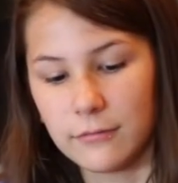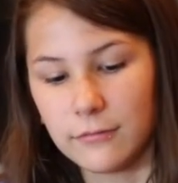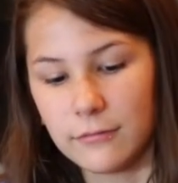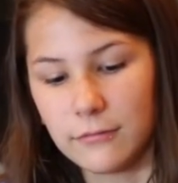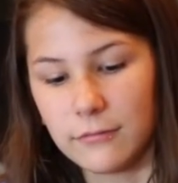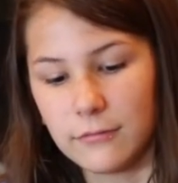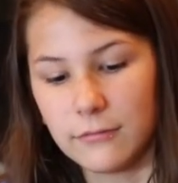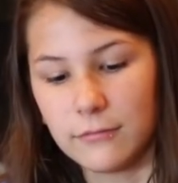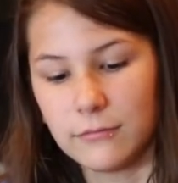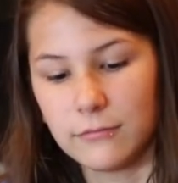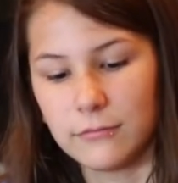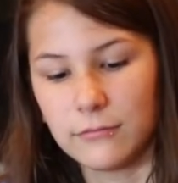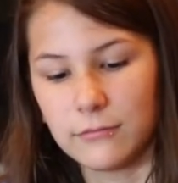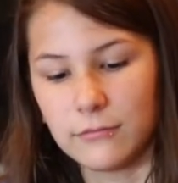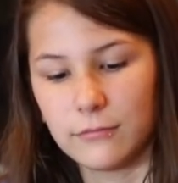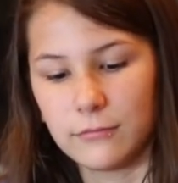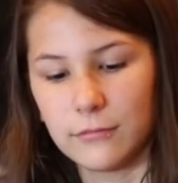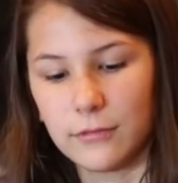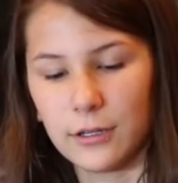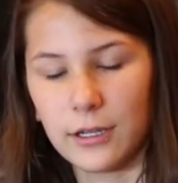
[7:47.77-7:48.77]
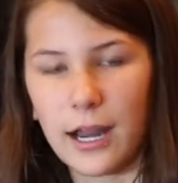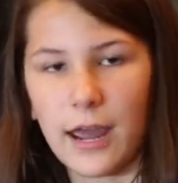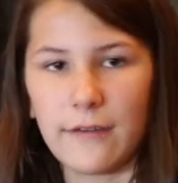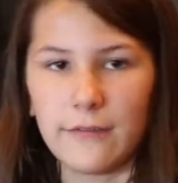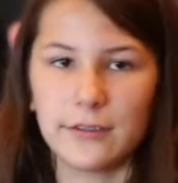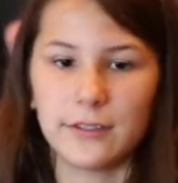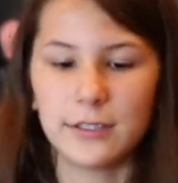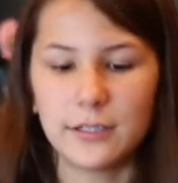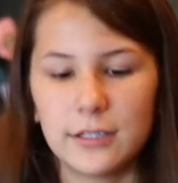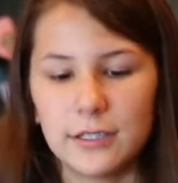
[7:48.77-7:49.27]
I'm gonna
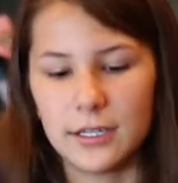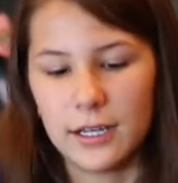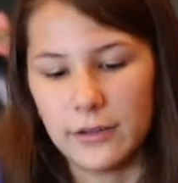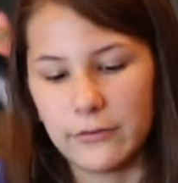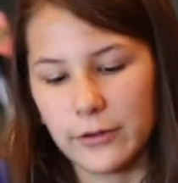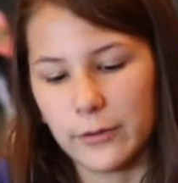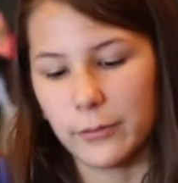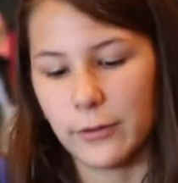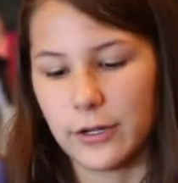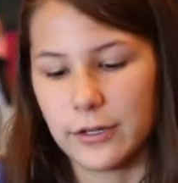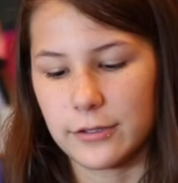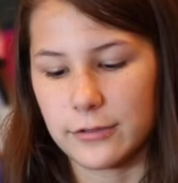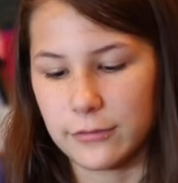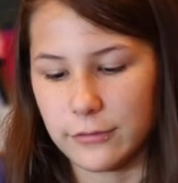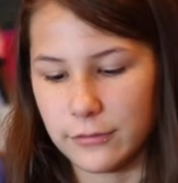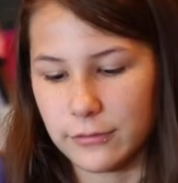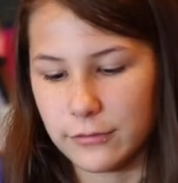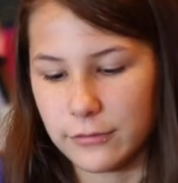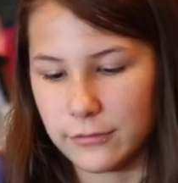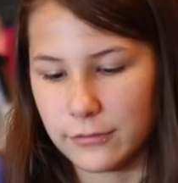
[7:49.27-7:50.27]
have a savory pretzel.